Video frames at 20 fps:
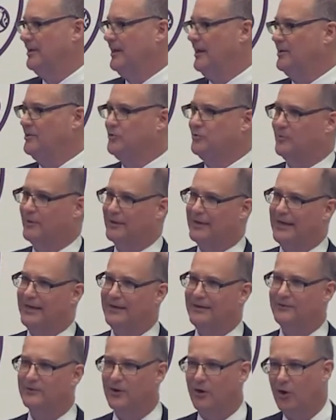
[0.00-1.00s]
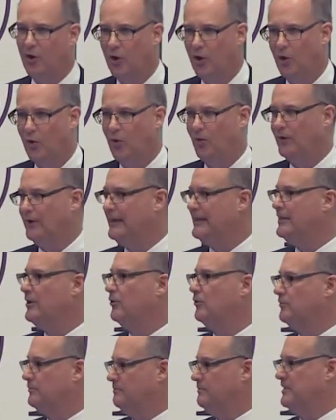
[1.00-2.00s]
and you were getting the wholly
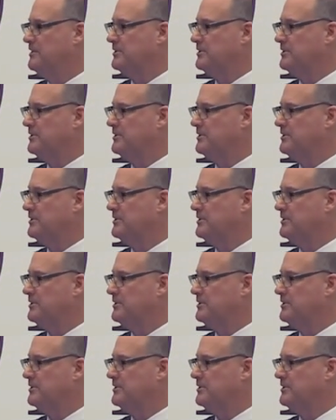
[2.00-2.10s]
owned